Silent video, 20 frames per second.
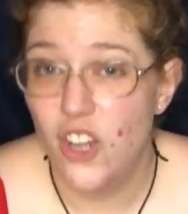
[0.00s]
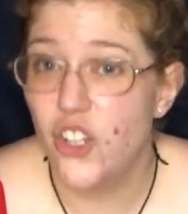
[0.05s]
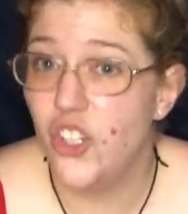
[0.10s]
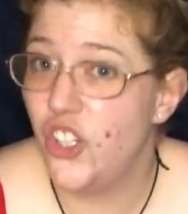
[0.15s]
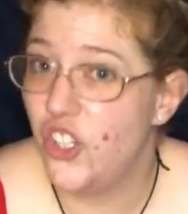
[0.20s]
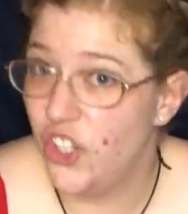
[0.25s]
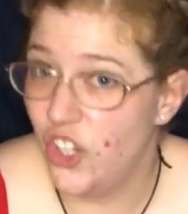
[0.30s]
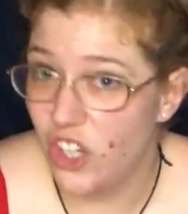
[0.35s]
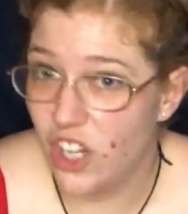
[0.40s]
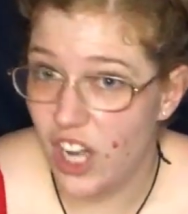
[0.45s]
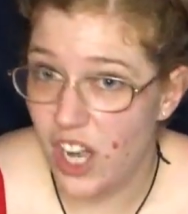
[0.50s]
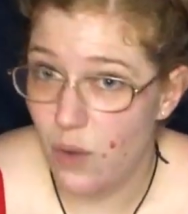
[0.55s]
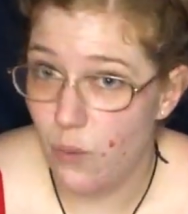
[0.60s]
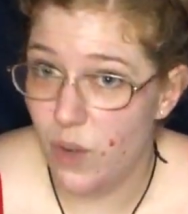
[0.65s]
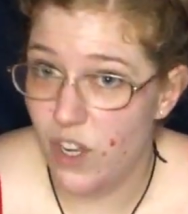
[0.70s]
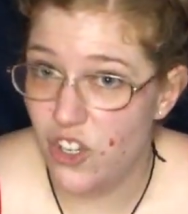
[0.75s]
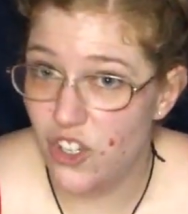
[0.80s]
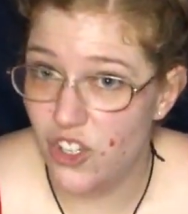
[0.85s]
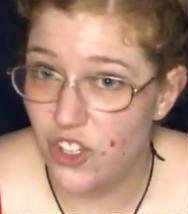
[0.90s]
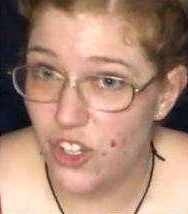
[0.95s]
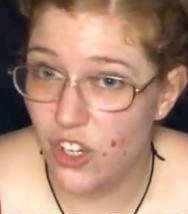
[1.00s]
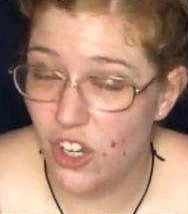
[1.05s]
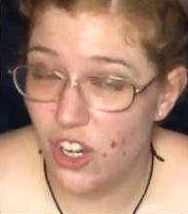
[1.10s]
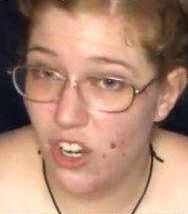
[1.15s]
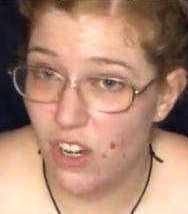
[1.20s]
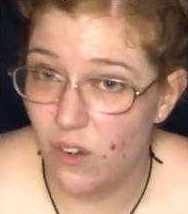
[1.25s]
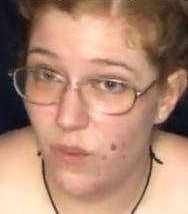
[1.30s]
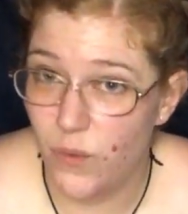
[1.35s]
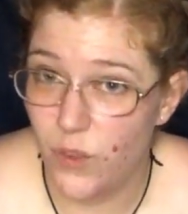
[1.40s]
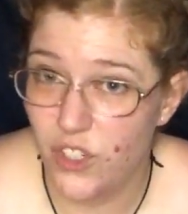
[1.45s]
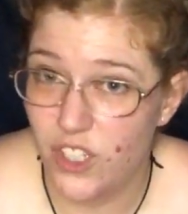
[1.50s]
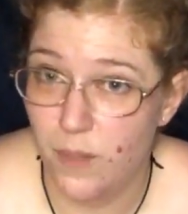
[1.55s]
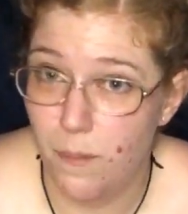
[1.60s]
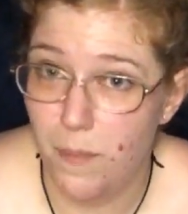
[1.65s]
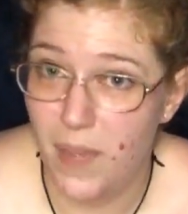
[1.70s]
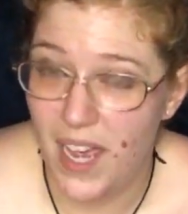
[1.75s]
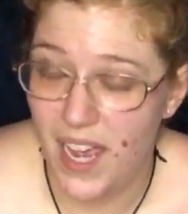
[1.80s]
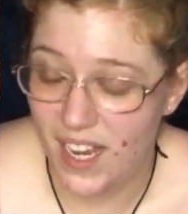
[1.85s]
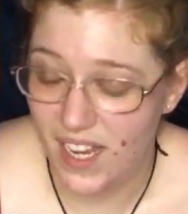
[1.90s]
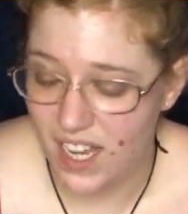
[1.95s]
Should I register her for
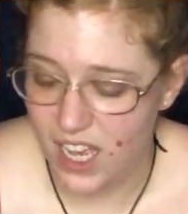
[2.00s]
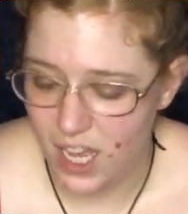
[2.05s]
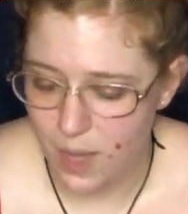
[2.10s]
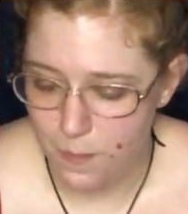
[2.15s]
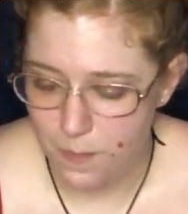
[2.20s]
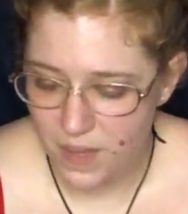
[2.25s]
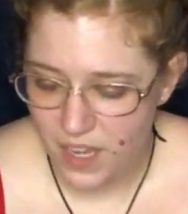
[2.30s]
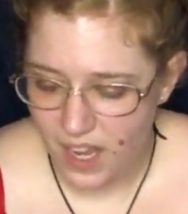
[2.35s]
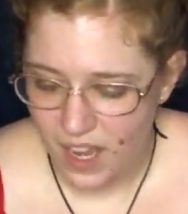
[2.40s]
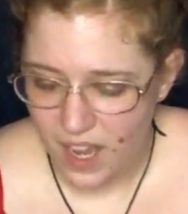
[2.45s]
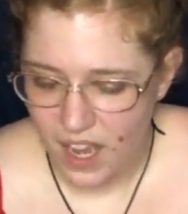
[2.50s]
some backup?